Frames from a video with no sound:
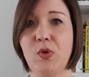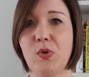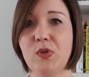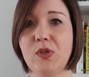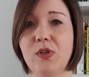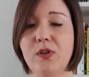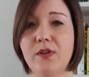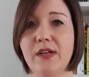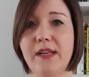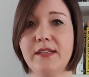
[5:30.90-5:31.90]
Google
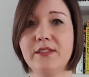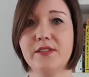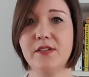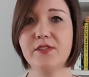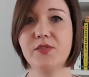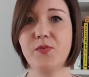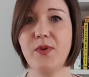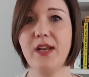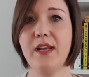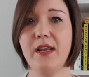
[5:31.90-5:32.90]
organic search
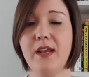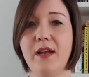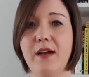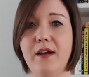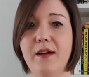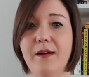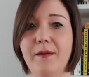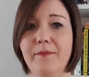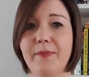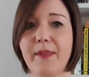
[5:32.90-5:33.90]
really
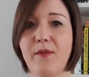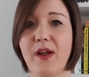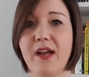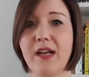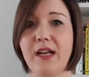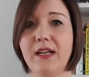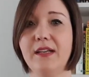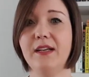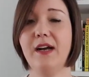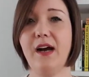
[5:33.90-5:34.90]
rank
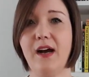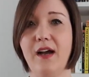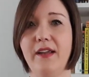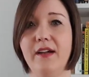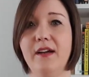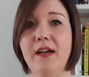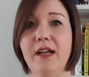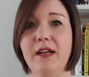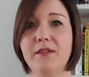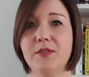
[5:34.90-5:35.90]
higher
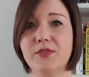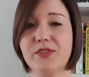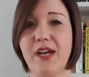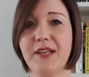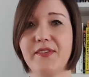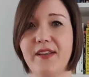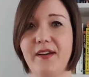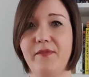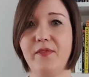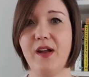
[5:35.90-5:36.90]
those sites
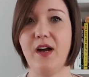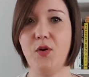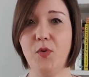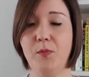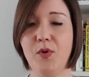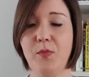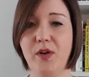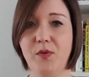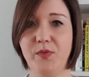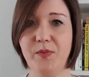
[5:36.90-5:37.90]
that are
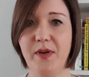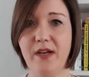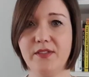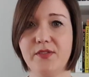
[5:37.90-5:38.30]
mobile optimized.